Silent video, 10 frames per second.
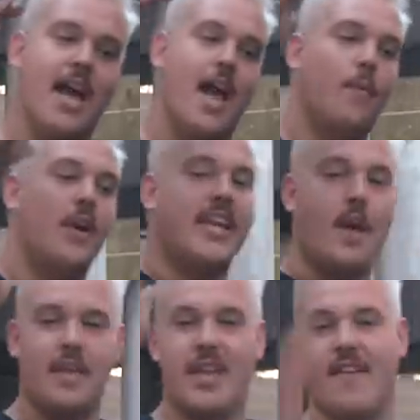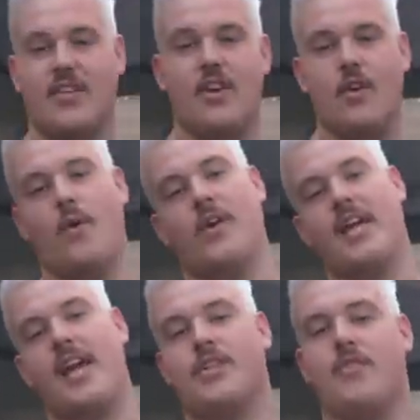And what do you get when you have a ute? Well, you
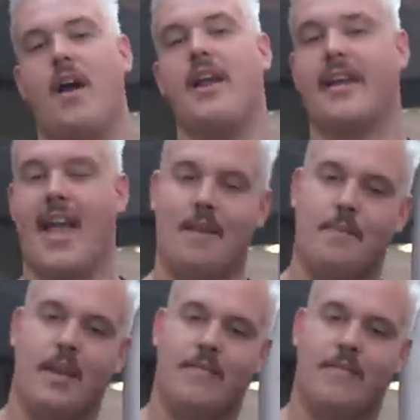need a tray and a canopy